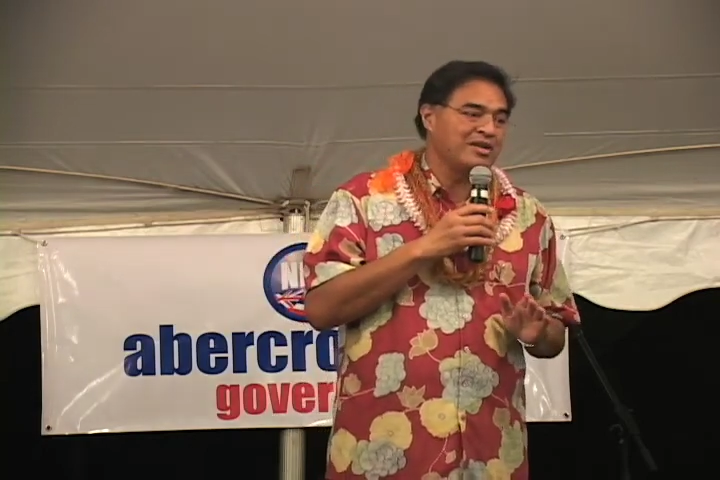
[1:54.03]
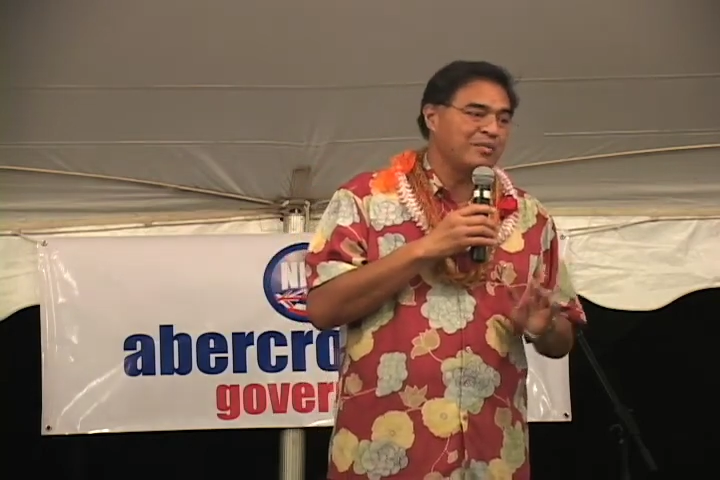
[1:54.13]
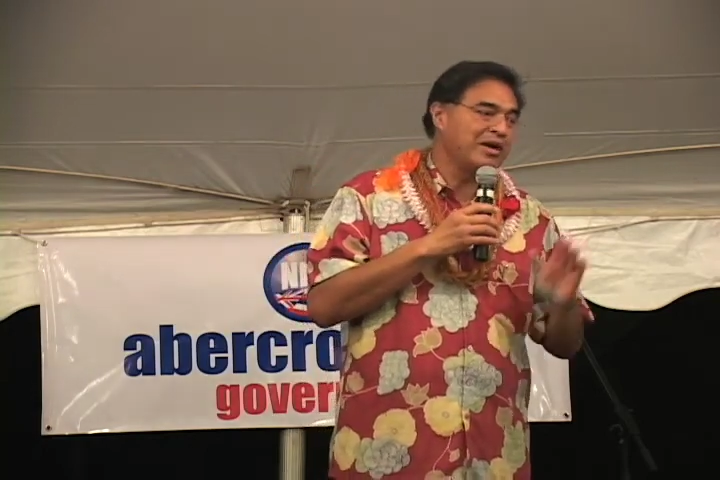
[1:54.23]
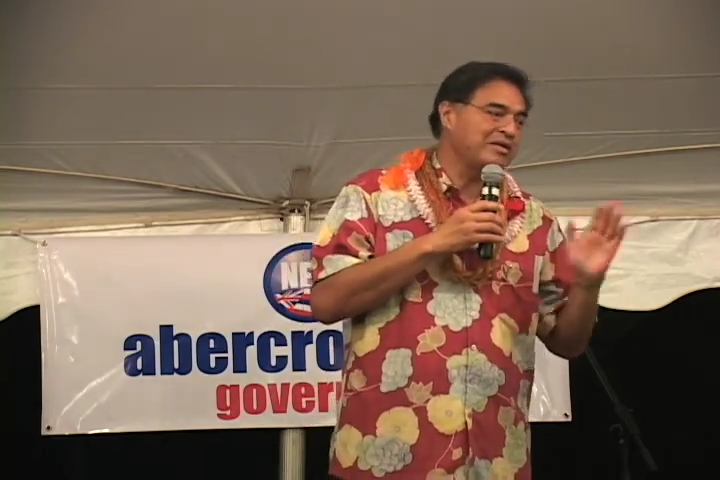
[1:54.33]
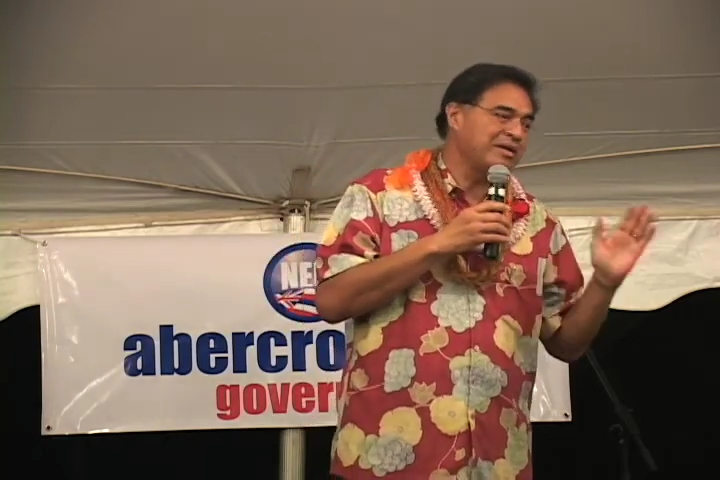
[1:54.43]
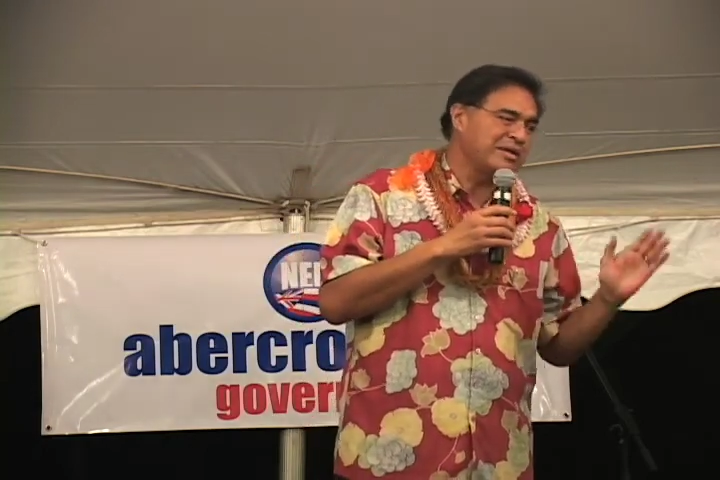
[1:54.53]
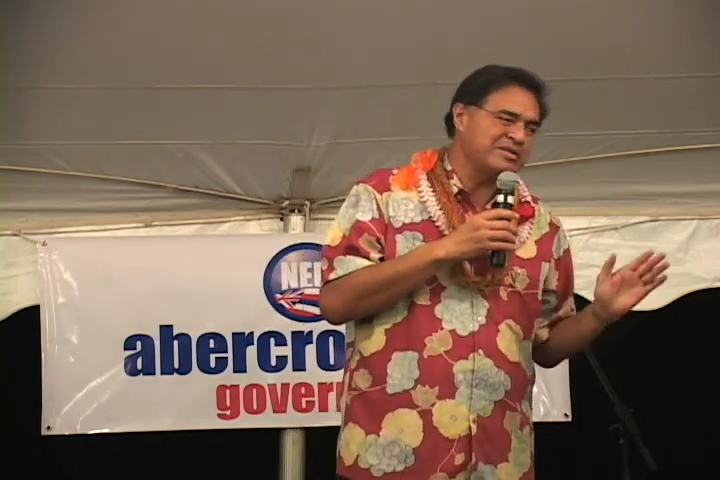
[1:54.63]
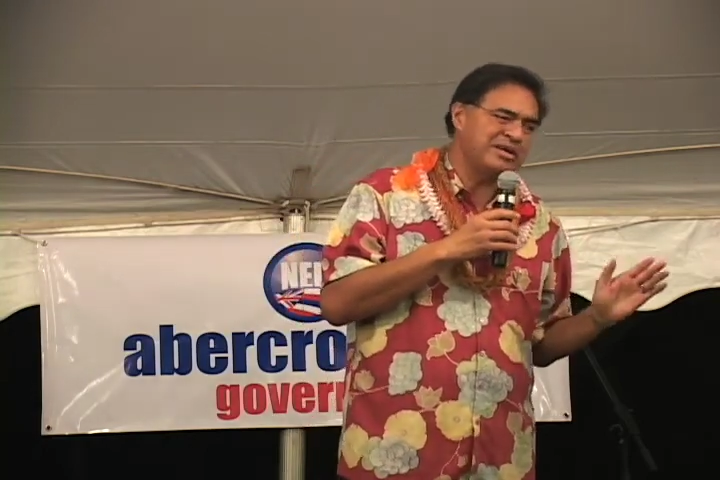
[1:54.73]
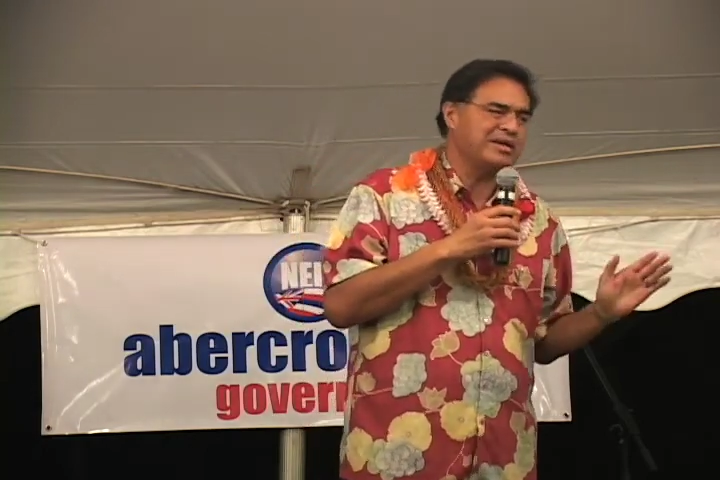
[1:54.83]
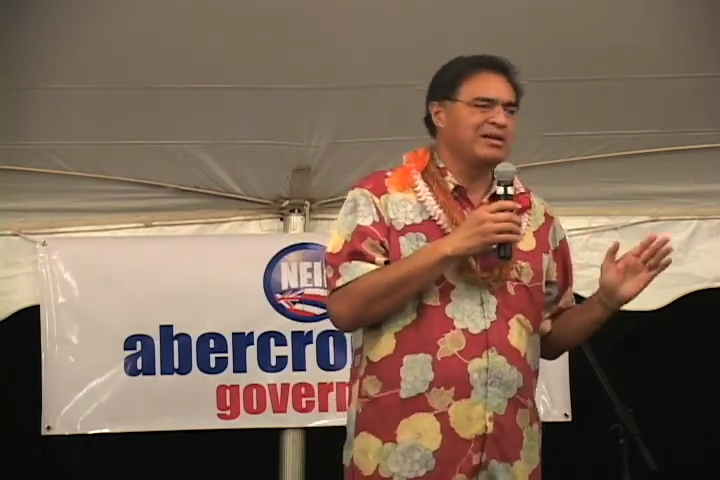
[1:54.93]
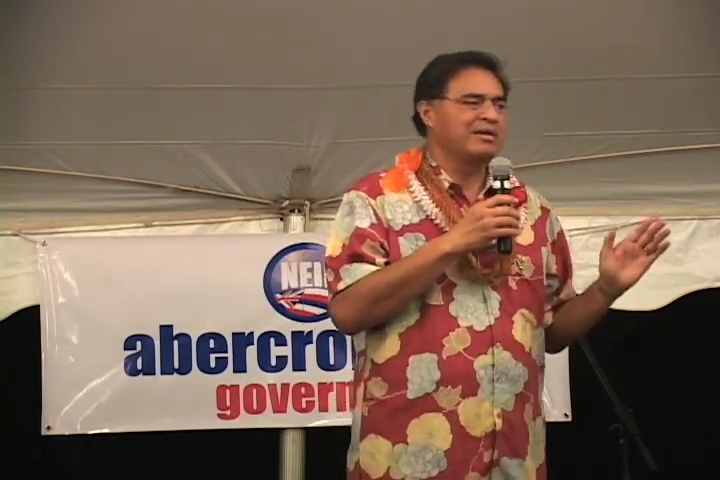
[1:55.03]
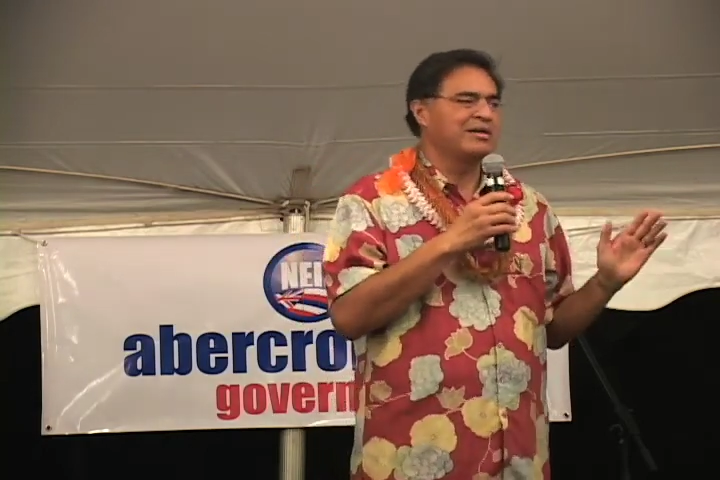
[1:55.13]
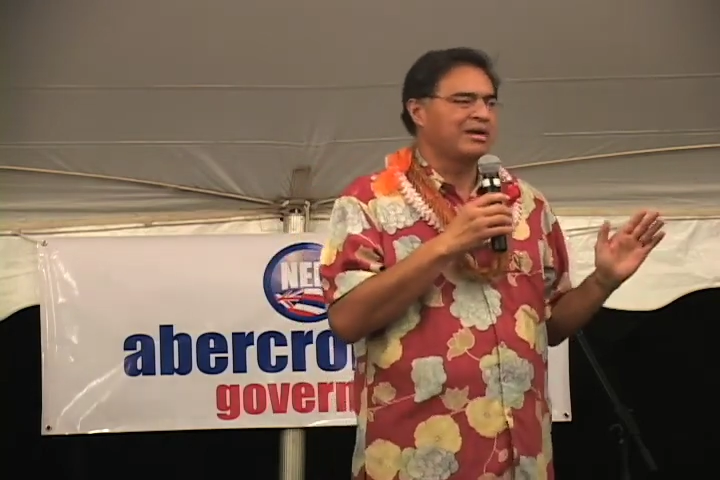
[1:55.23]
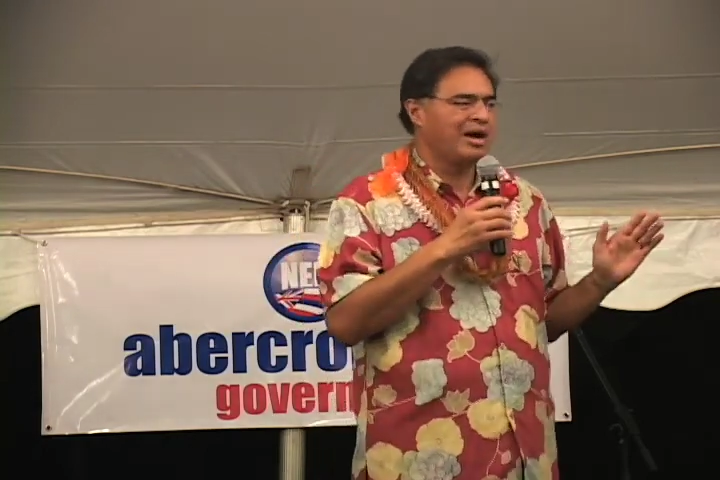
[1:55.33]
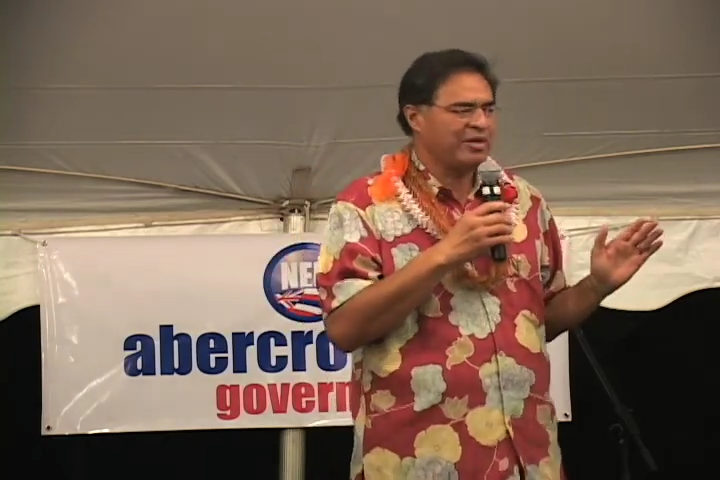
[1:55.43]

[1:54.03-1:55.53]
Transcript: You might think, gee, how